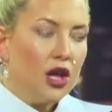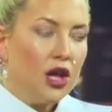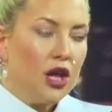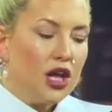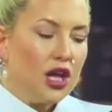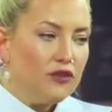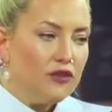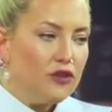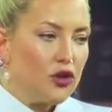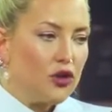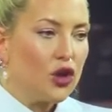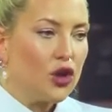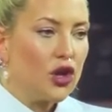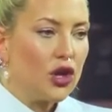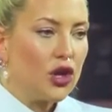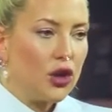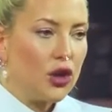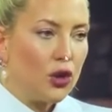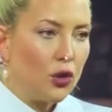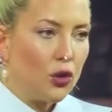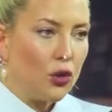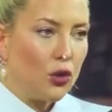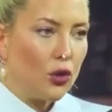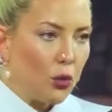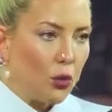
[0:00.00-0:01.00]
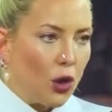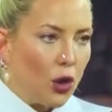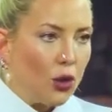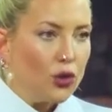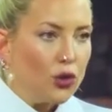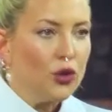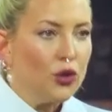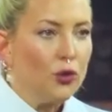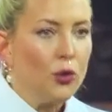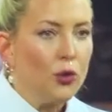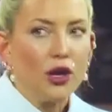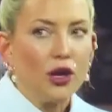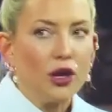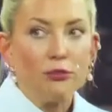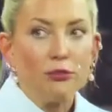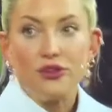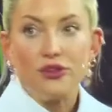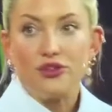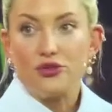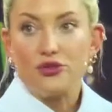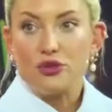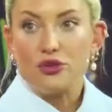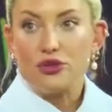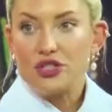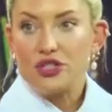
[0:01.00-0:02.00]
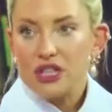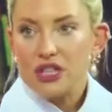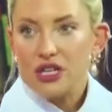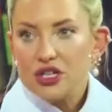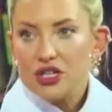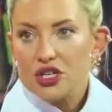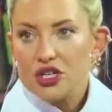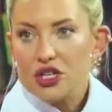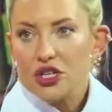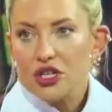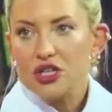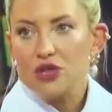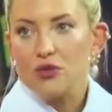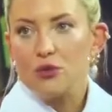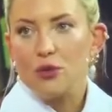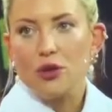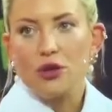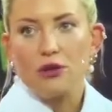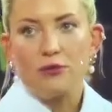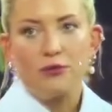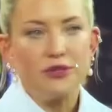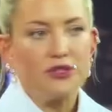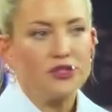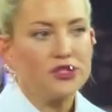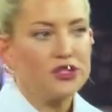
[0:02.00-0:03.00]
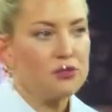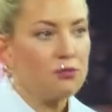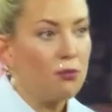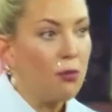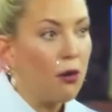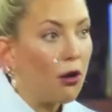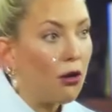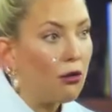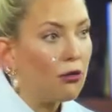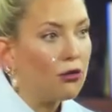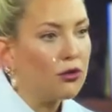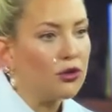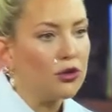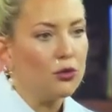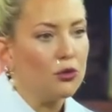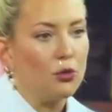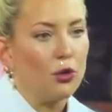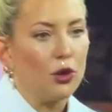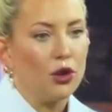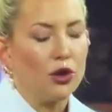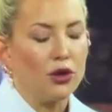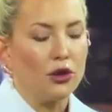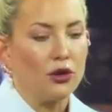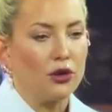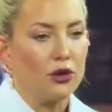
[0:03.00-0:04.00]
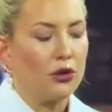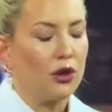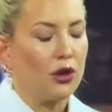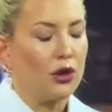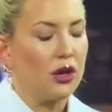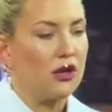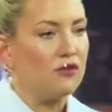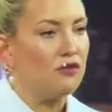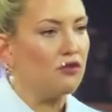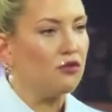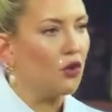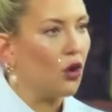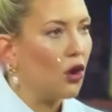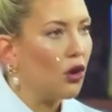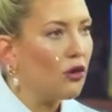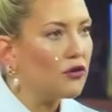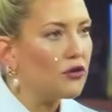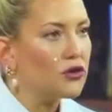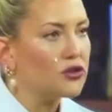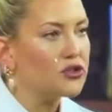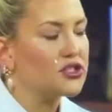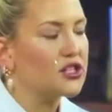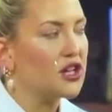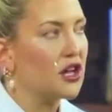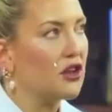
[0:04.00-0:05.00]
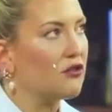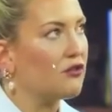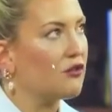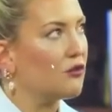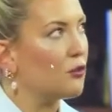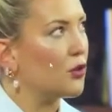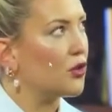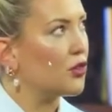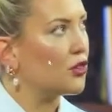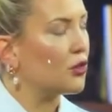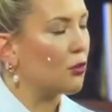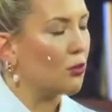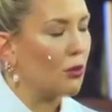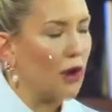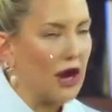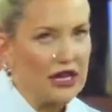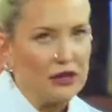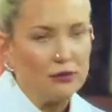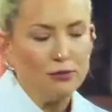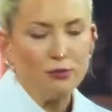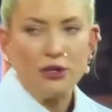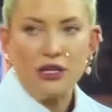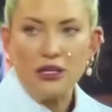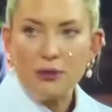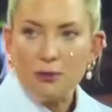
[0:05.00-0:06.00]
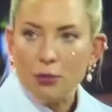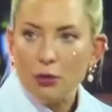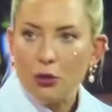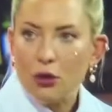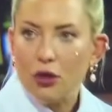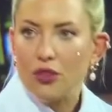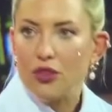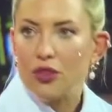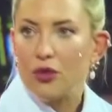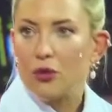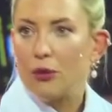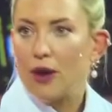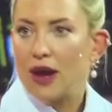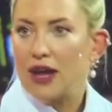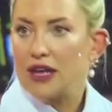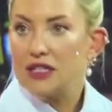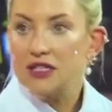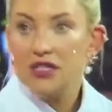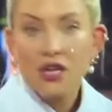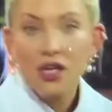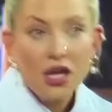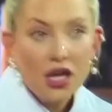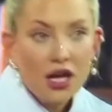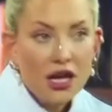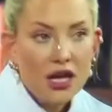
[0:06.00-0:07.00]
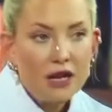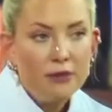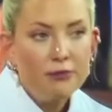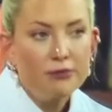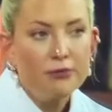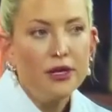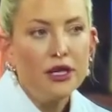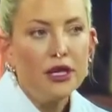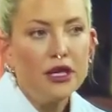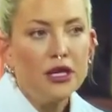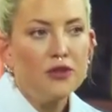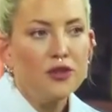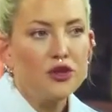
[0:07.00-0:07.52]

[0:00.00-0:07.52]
if you're going to grow, you want to be strategic, you want to be smart, you want to involve yourself with the right people at the right time.